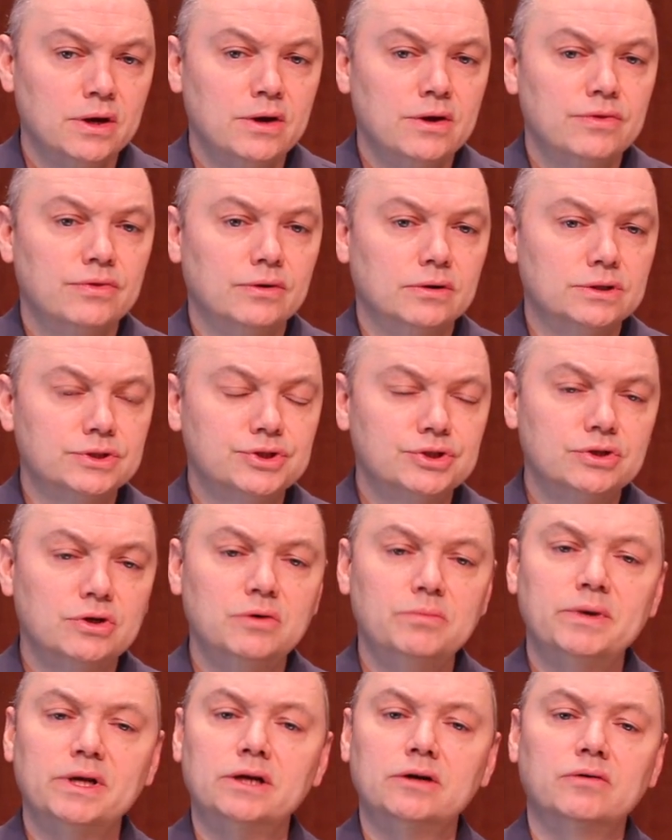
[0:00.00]
There are so
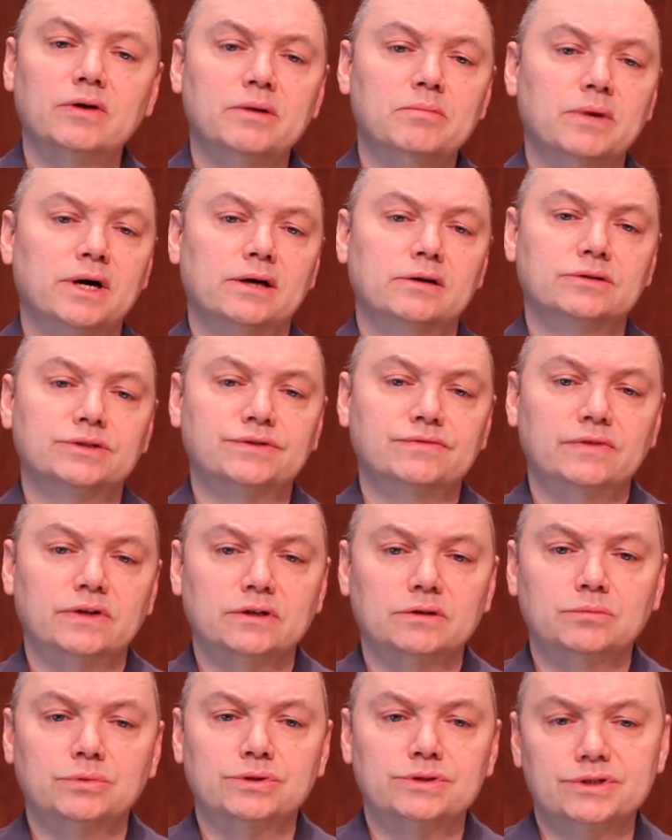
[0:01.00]
many great models
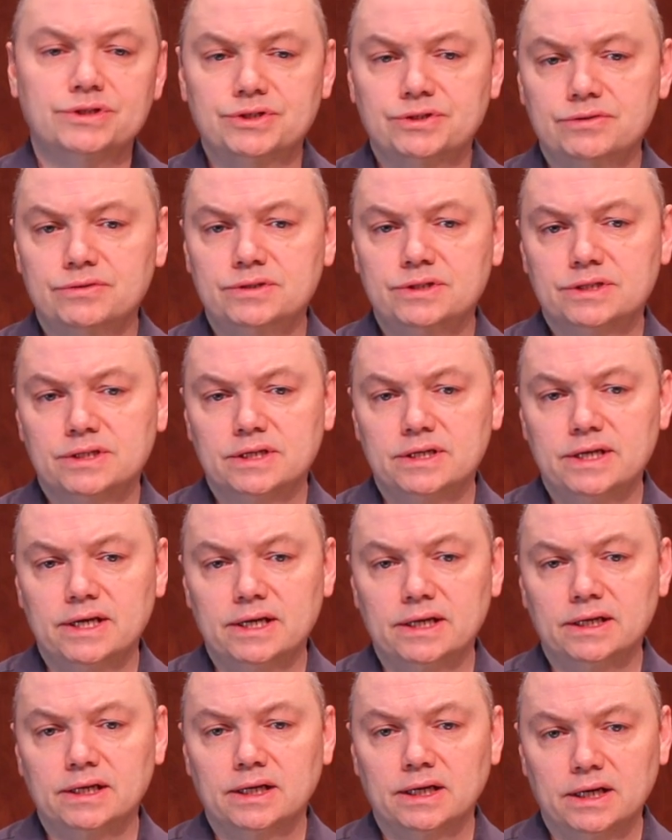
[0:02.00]
available to students
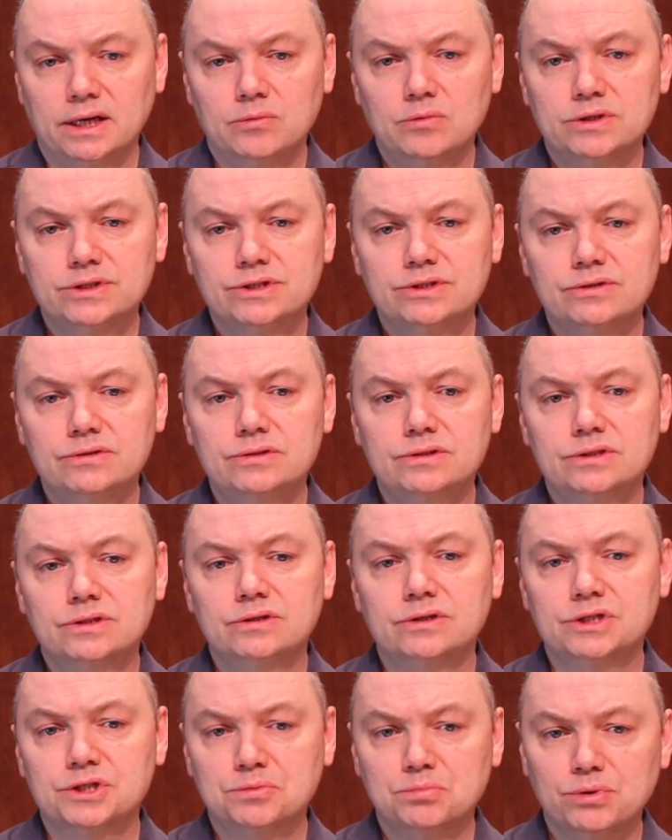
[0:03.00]
today, and I want students to
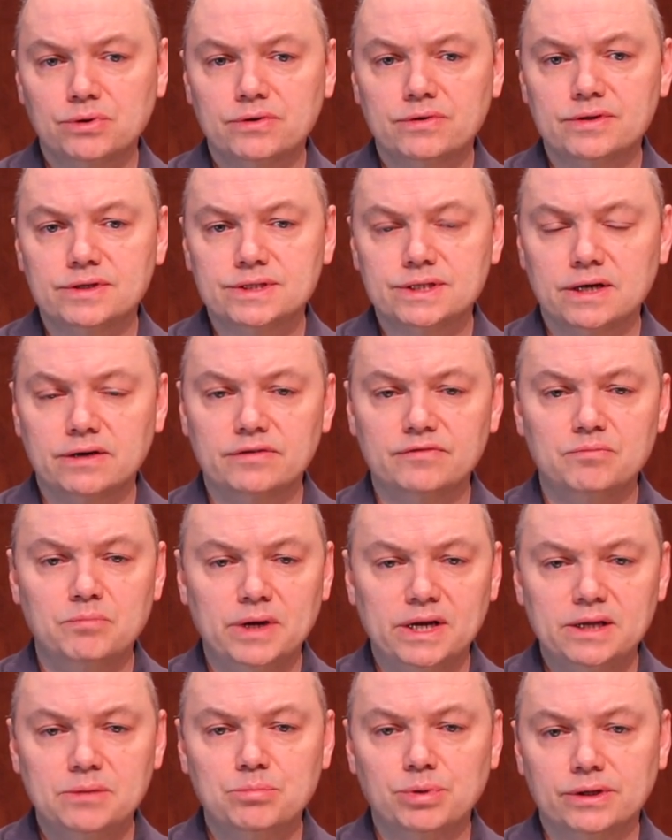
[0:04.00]
explore the sound of
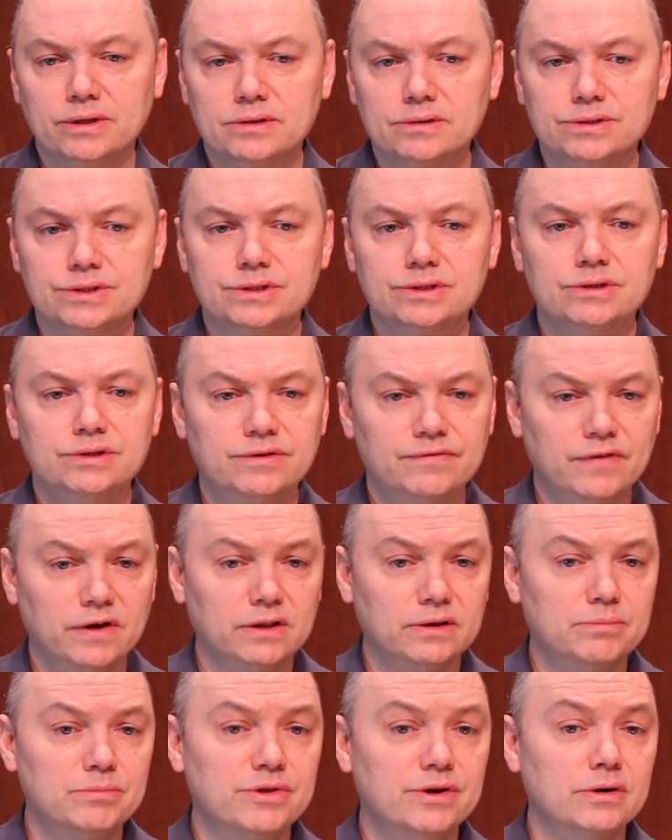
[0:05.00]
many players to
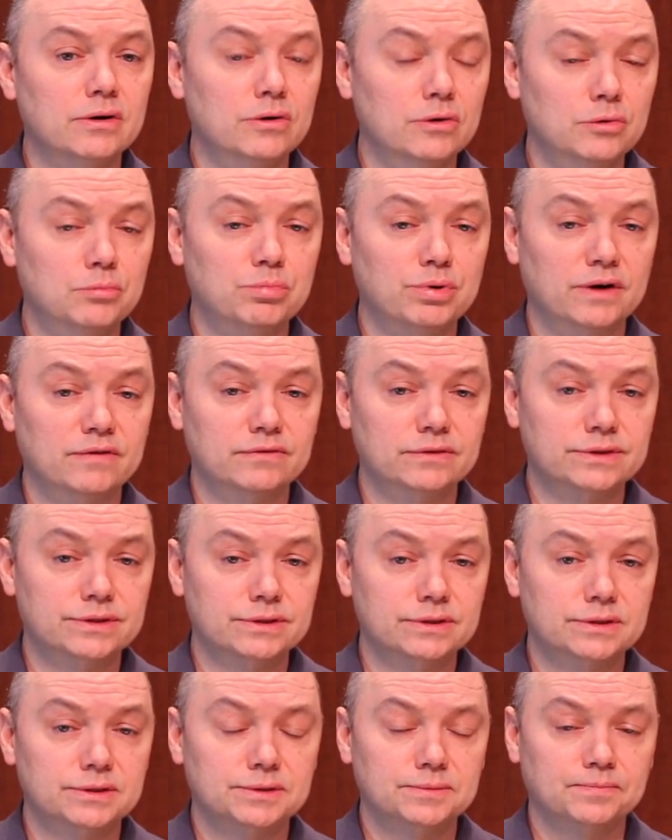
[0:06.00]
develop their own
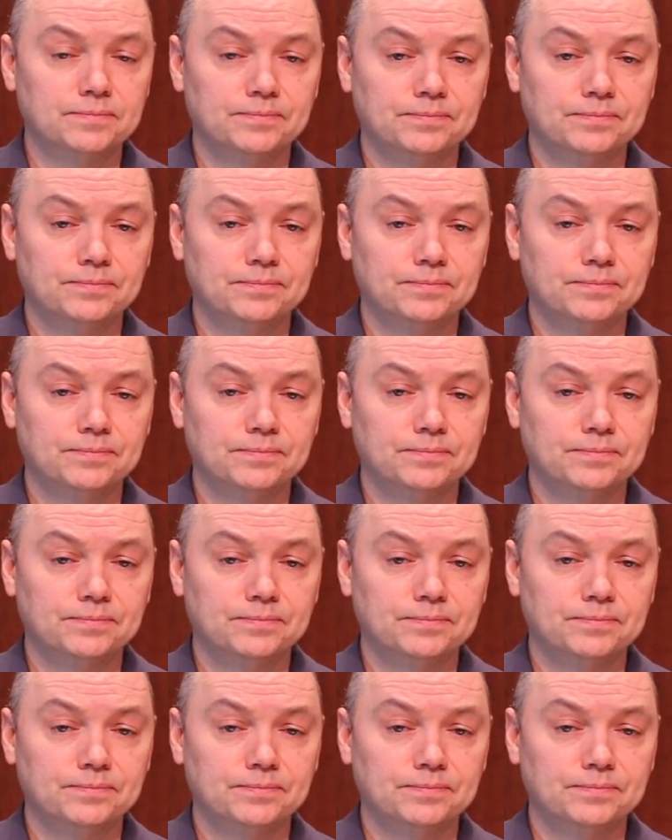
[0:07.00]
preferences.